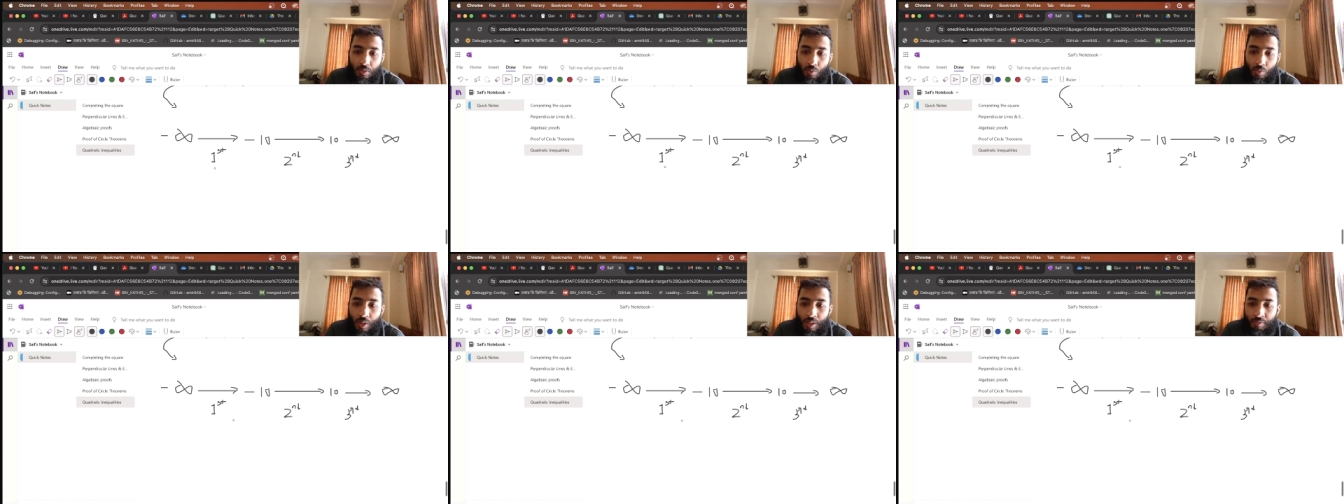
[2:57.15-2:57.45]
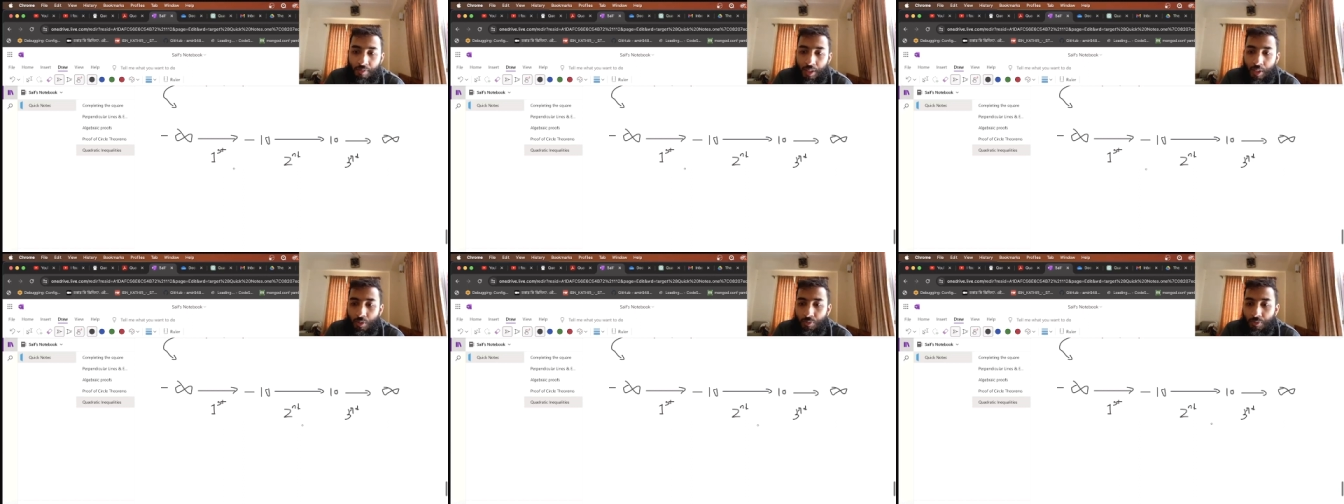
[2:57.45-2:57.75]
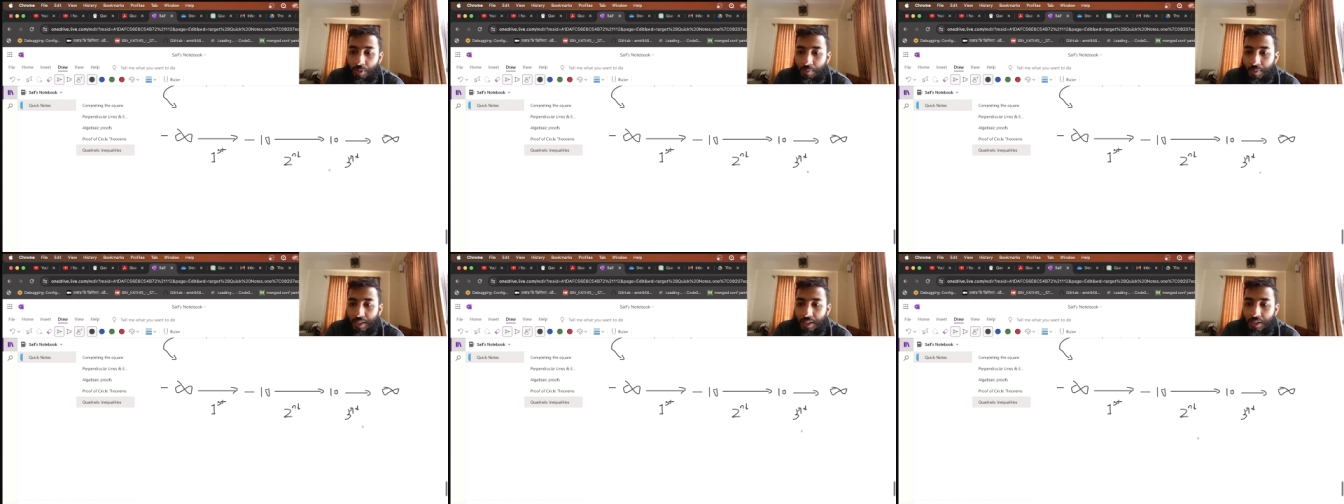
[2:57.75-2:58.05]
one value
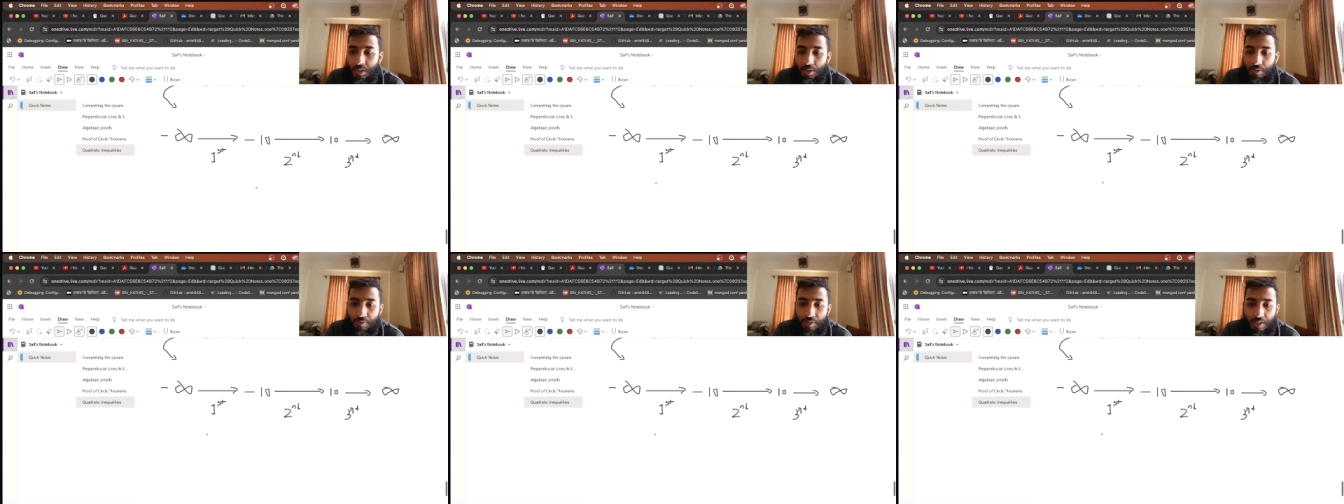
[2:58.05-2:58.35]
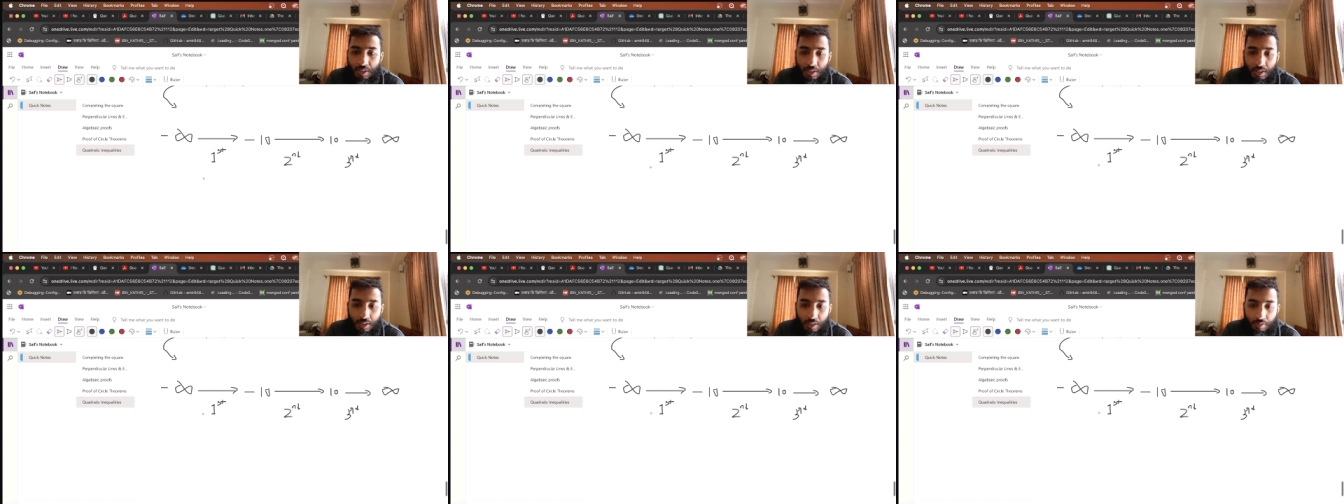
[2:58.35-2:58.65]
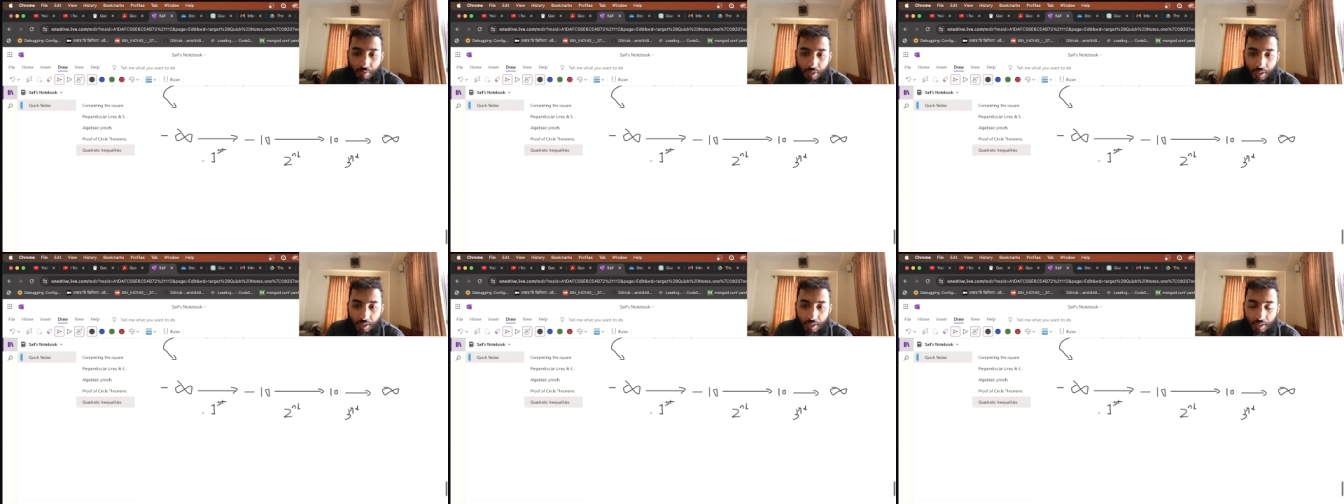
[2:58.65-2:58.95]
from each of these
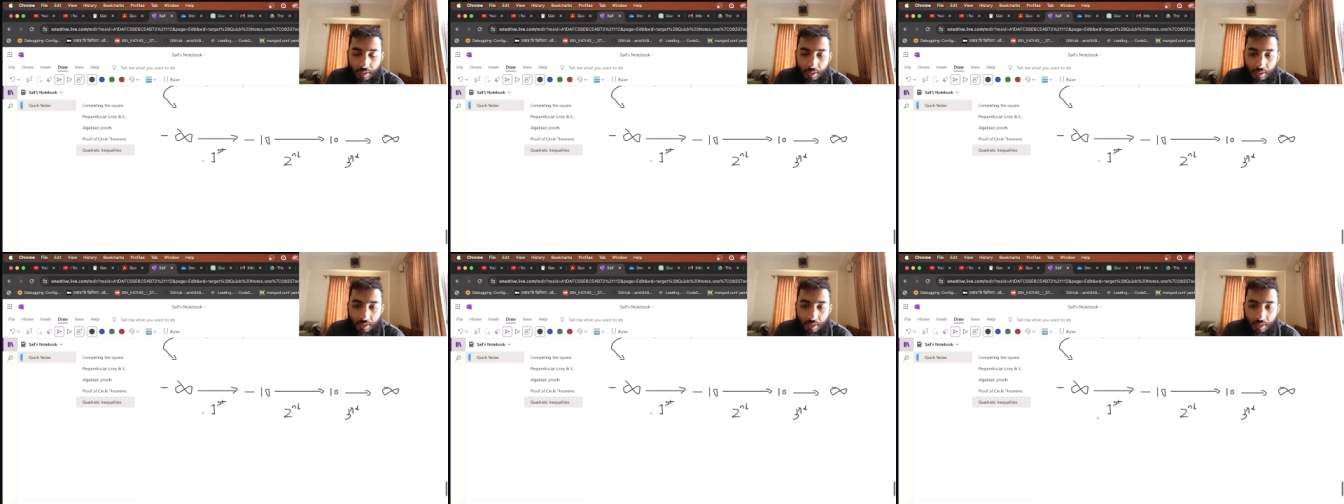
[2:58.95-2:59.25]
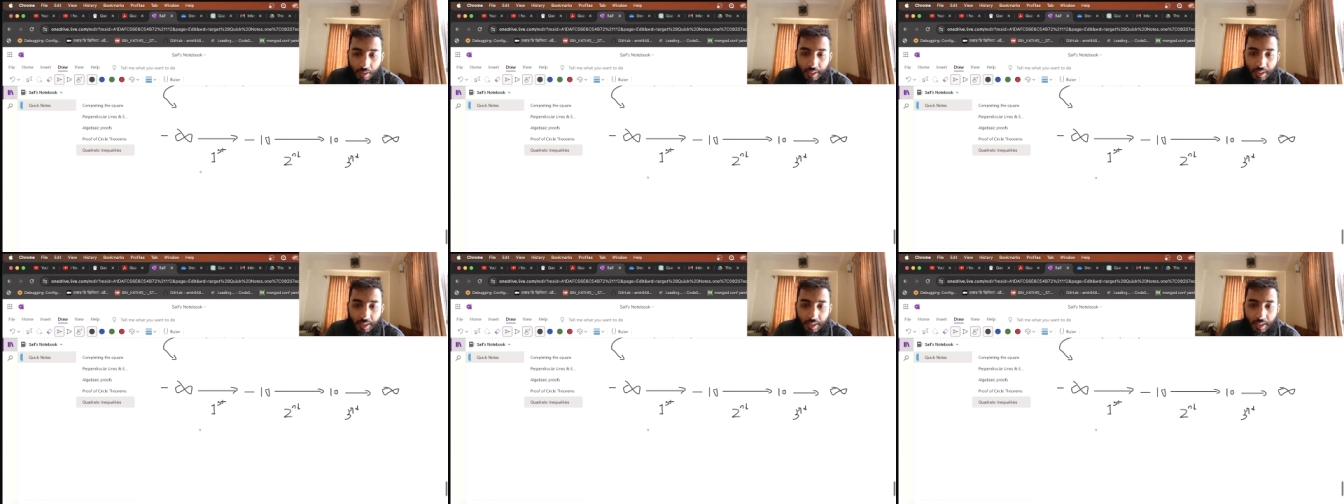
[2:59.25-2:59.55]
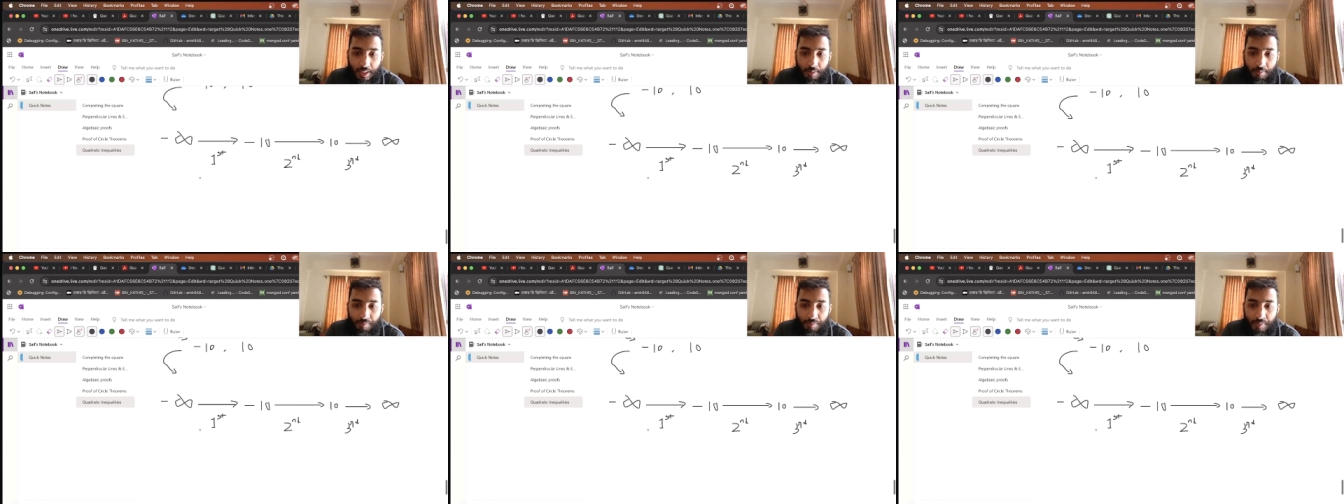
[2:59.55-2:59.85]
intervals, let's
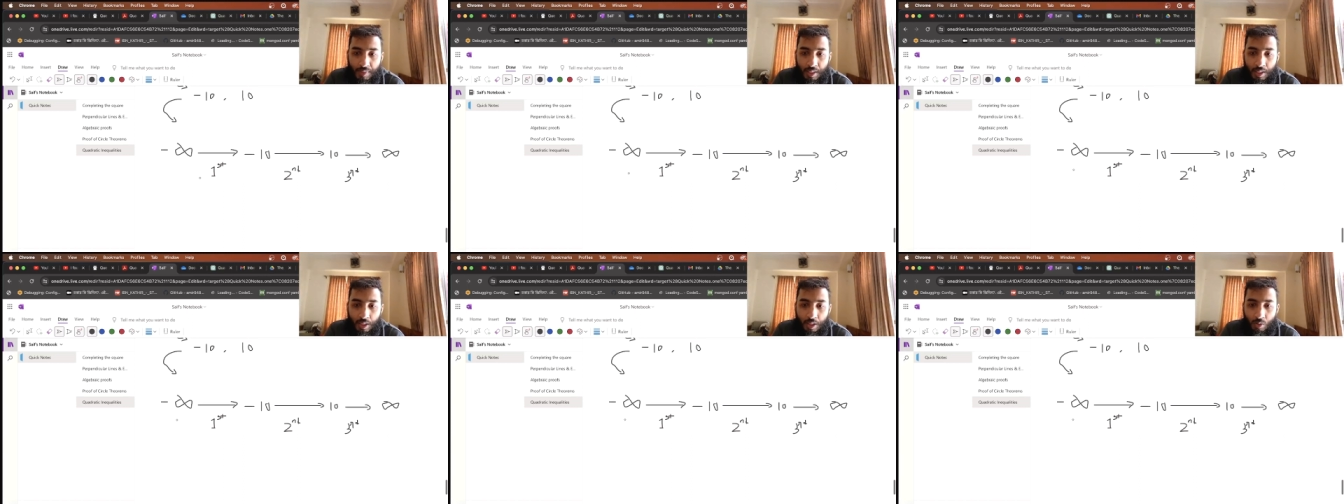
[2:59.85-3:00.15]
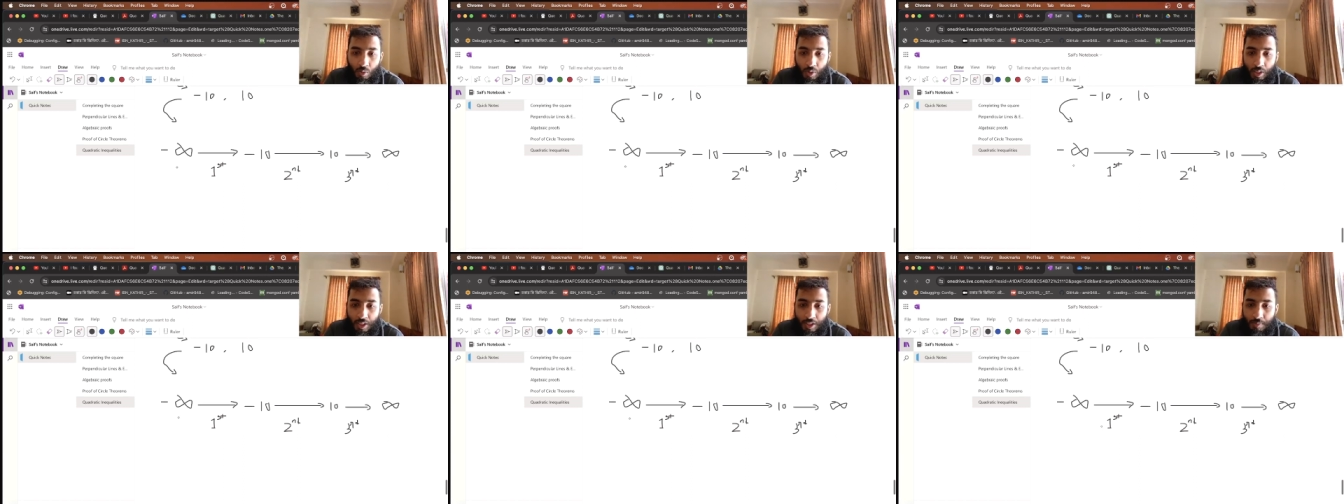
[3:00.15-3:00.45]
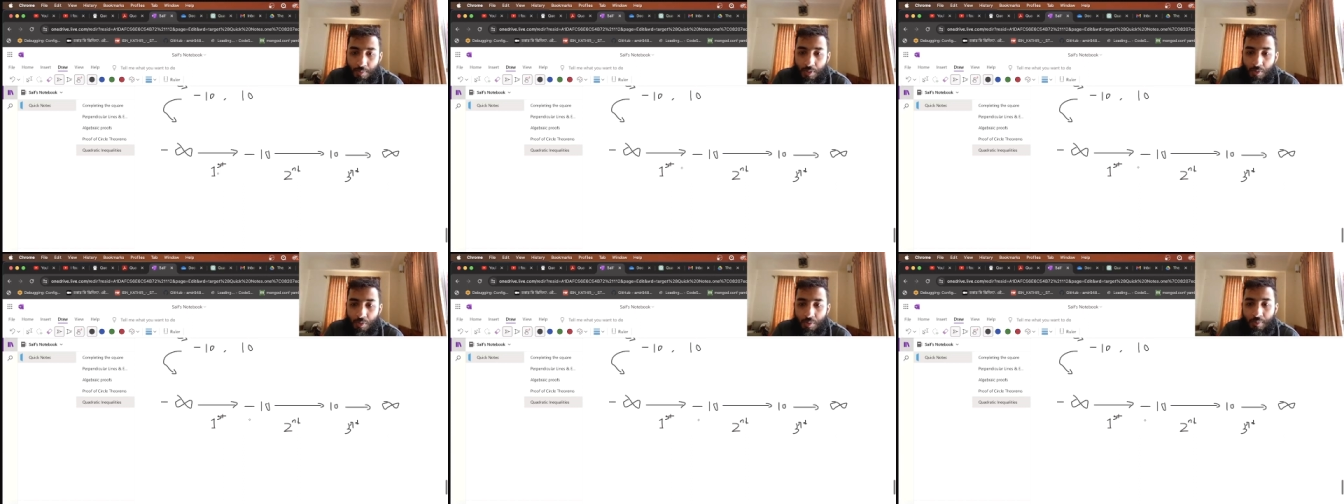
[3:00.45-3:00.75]
say what is
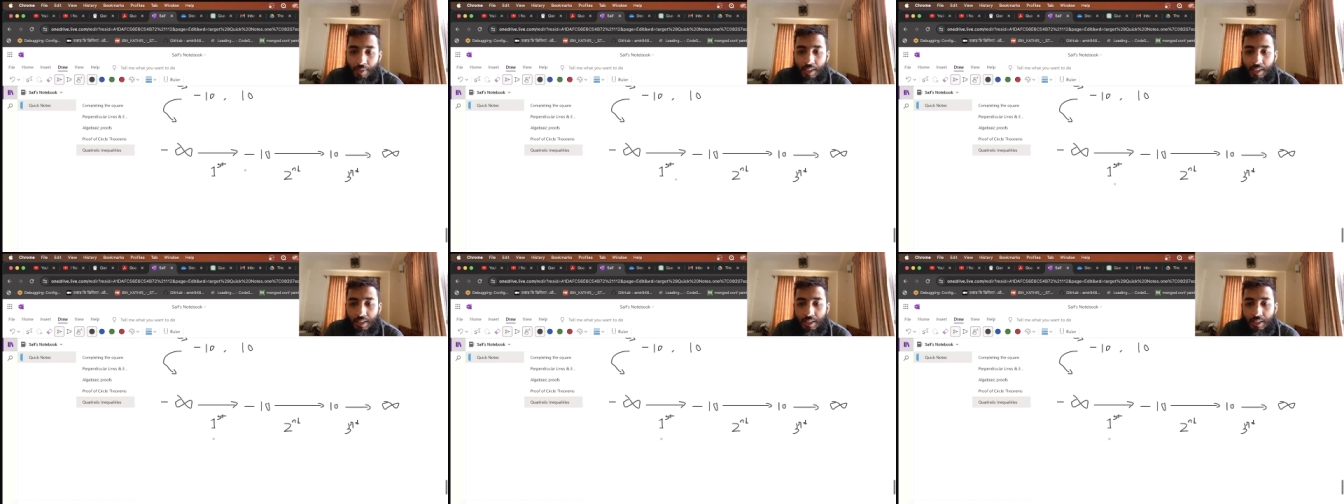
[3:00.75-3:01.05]
between minus